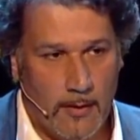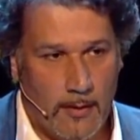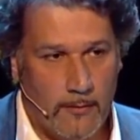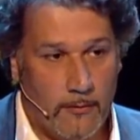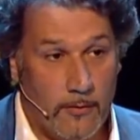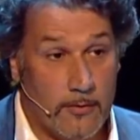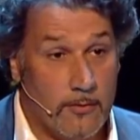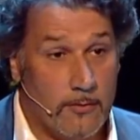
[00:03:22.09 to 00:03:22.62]

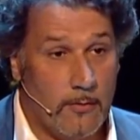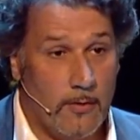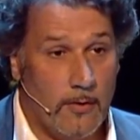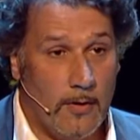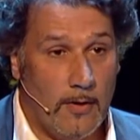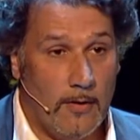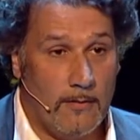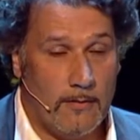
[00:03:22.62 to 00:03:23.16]
First of all
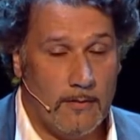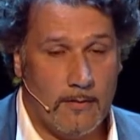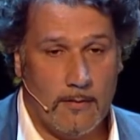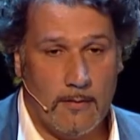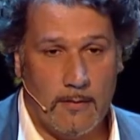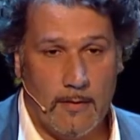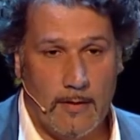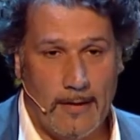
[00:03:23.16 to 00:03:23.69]
is
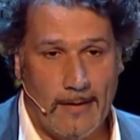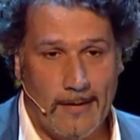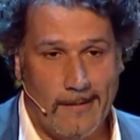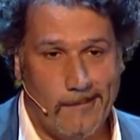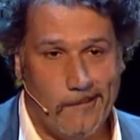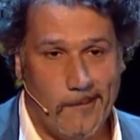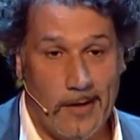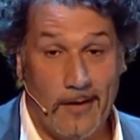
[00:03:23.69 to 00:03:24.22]

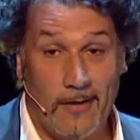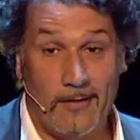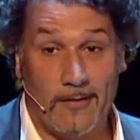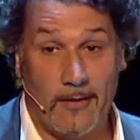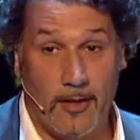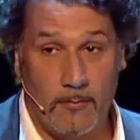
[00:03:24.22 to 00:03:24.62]
real time.